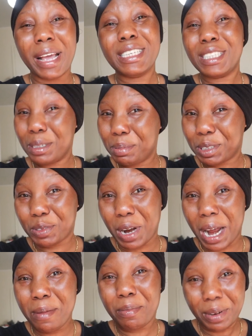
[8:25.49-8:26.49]
and
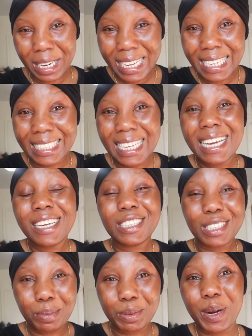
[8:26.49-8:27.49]
subscribe please
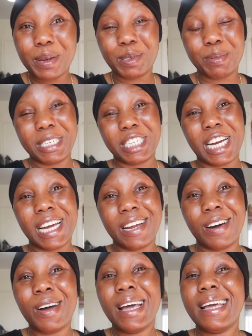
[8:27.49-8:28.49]
subscribe to my
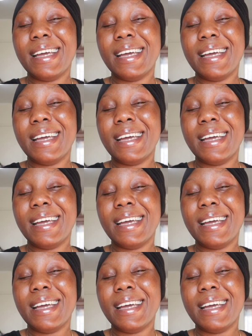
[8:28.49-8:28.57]
channel